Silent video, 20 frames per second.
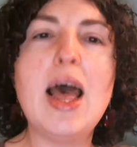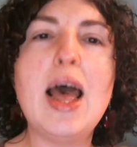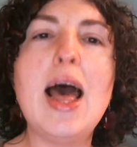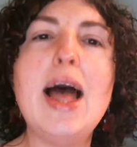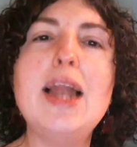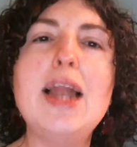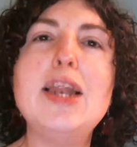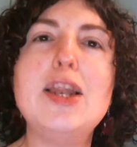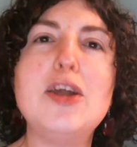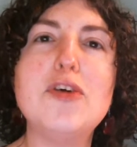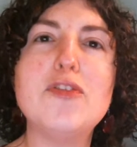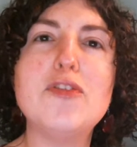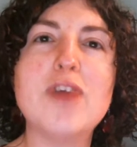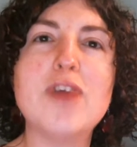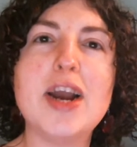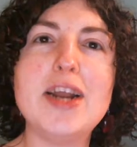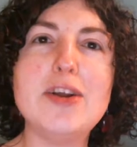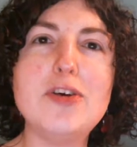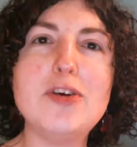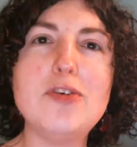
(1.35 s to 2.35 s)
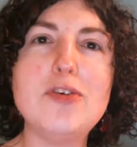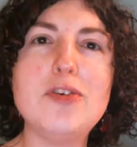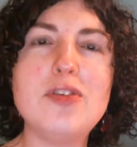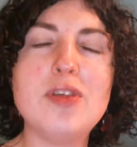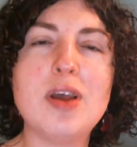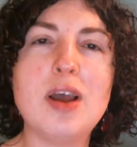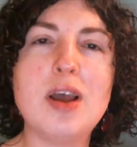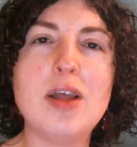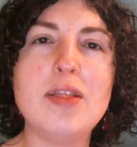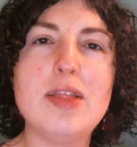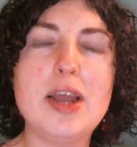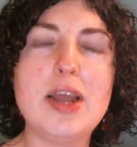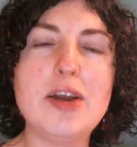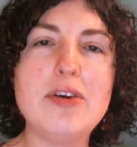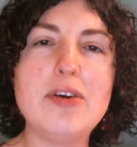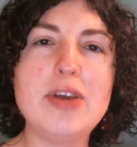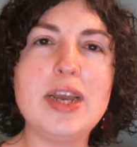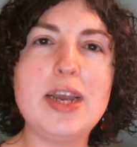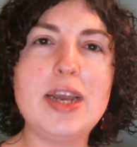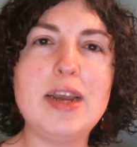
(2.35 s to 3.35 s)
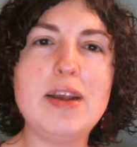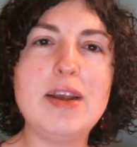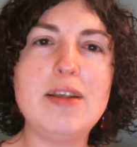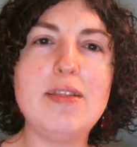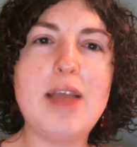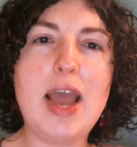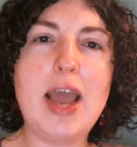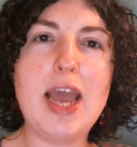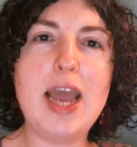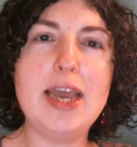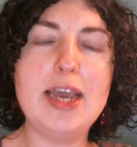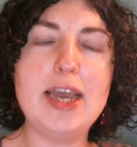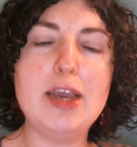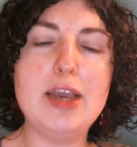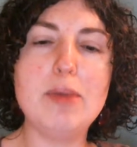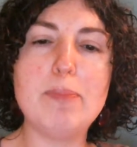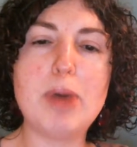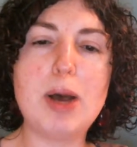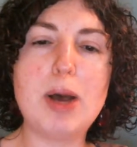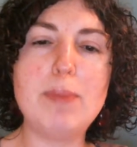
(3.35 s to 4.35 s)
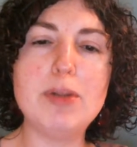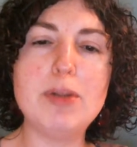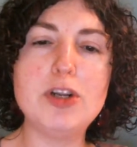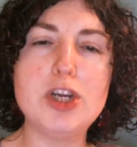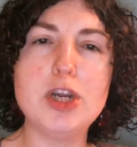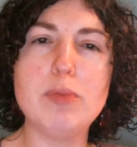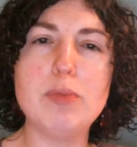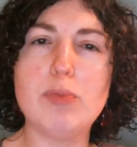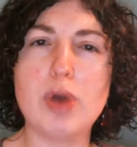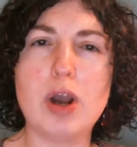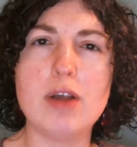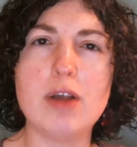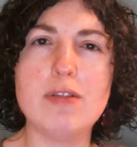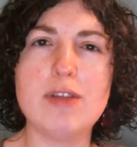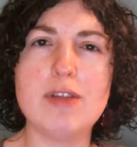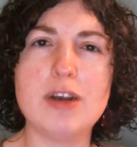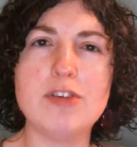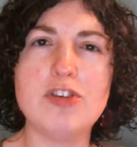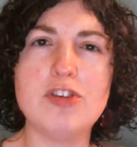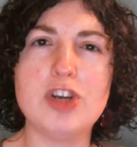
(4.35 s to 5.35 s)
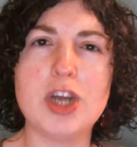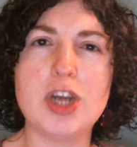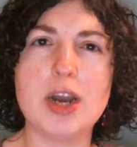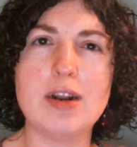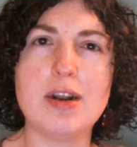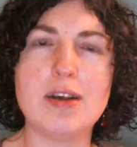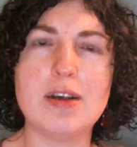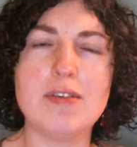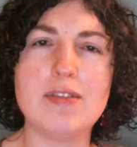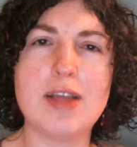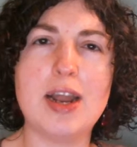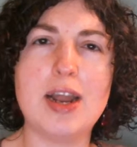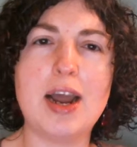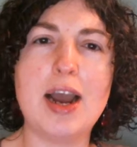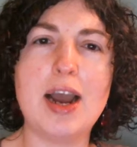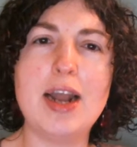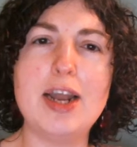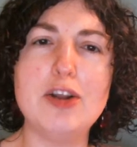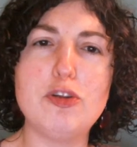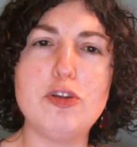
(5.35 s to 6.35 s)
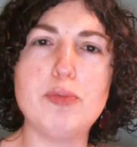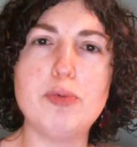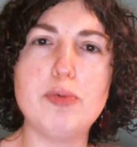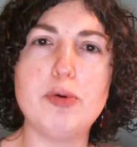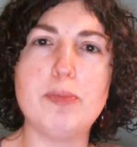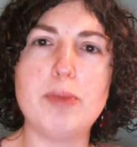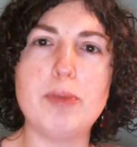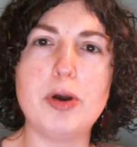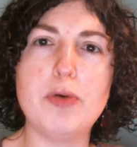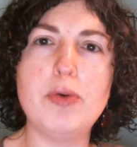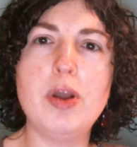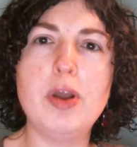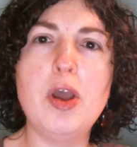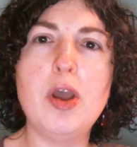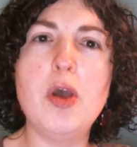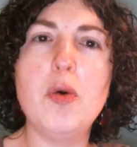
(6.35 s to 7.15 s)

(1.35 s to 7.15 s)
Hello, writers. There is a publishing process checklist that I like to promote